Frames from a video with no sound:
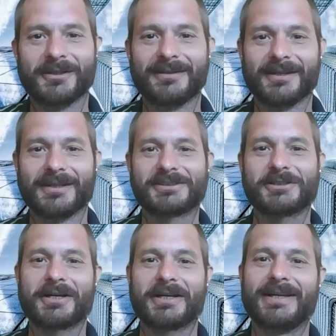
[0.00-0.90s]
let's
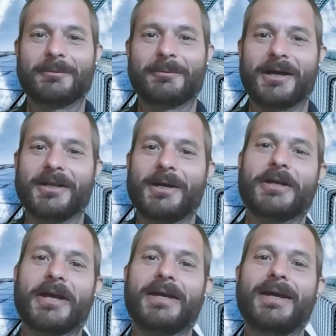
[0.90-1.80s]
talk again around Labor
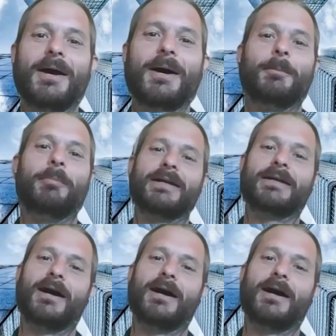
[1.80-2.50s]
Day. But